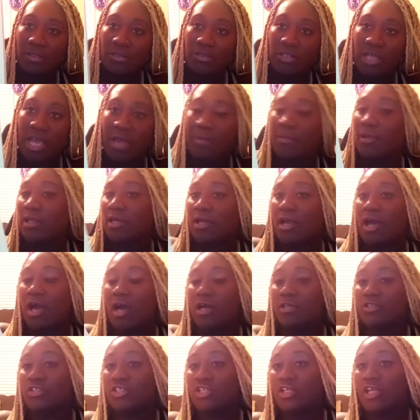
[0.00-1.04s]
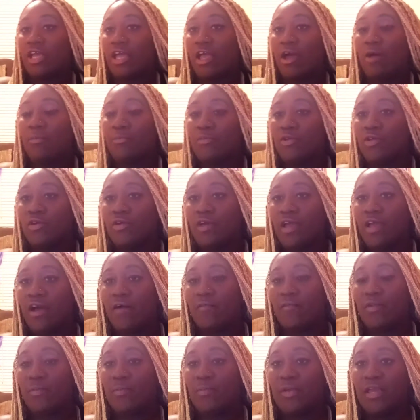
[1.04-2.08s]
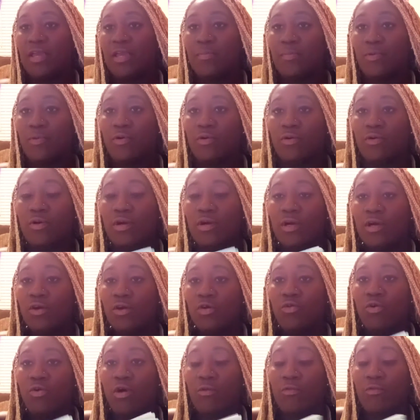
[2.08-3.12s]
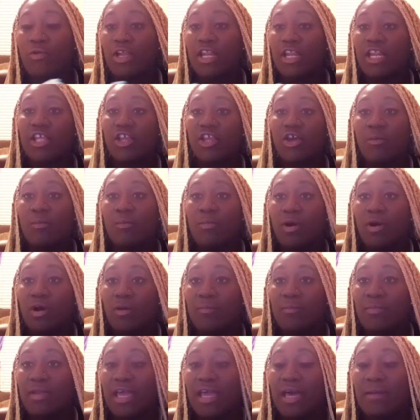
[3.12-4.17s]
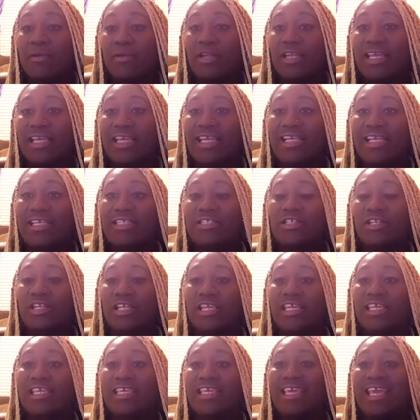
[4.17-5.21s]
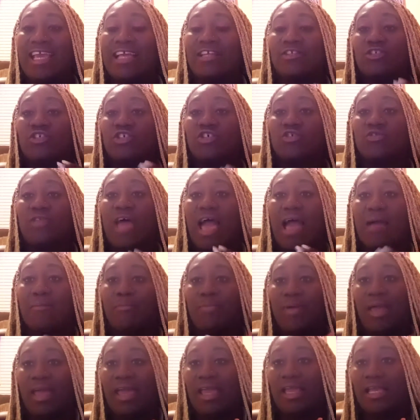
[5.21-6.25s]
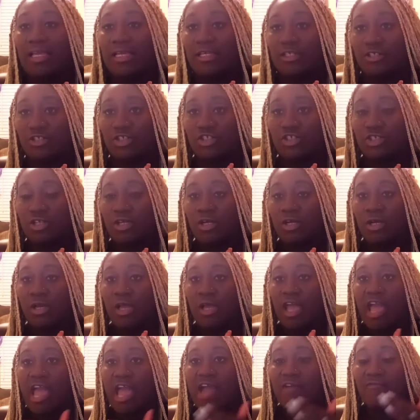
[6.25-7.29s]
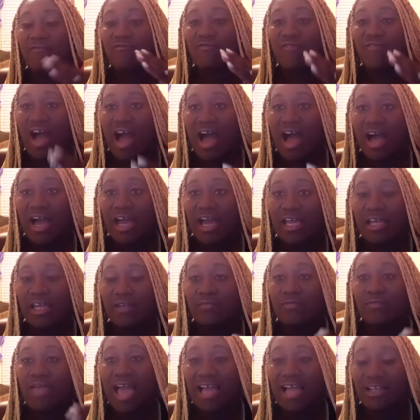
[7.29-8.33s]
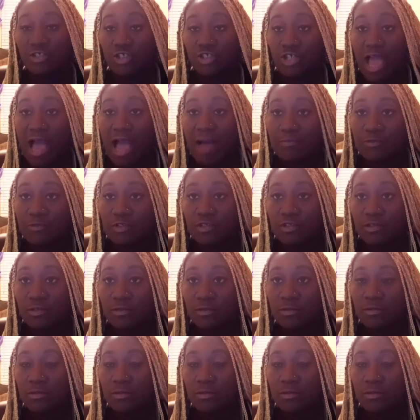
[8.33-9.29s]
Table of content help the people who are reading your book be able to easily get to that page and find that chapter,